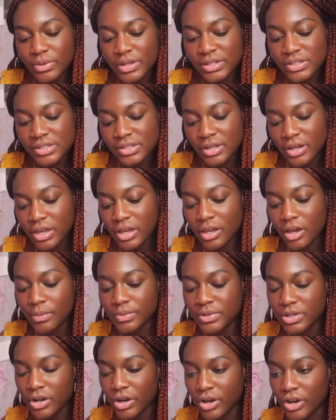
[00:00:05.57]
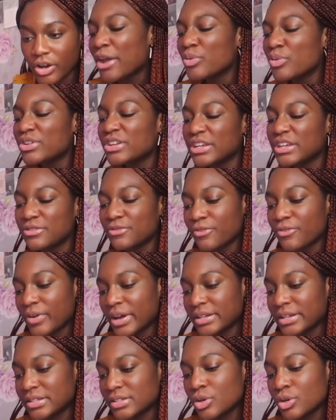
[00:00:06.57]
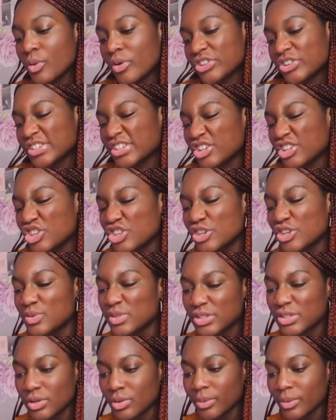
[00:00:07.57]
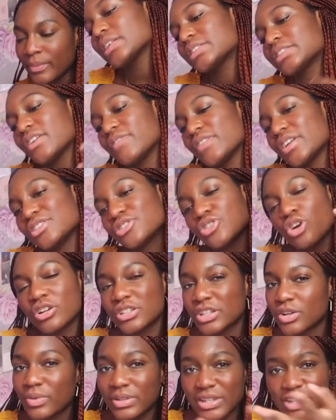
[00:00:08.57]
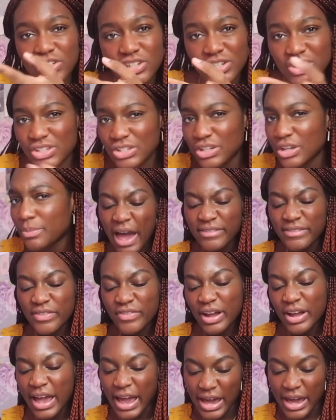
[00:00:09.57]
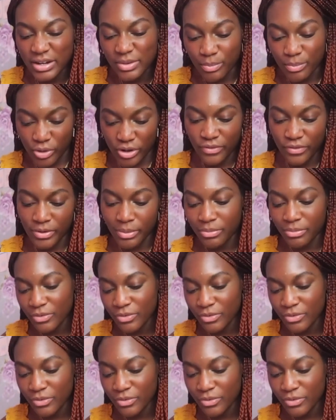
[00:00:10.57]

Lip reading: is sucking up to her. I don't need friends who are just gonna use you. It's giving toxic relationship. I've never had a boyfriend